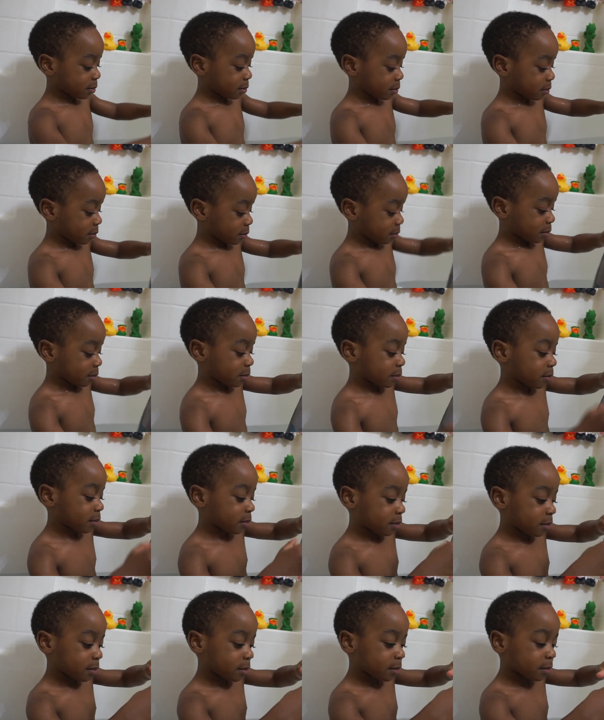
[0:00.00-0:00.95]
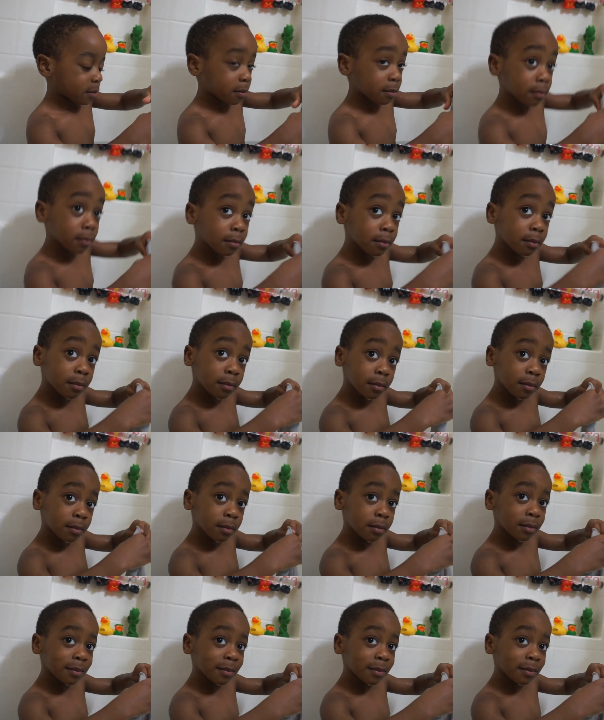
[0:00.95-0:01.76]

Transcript: (silence)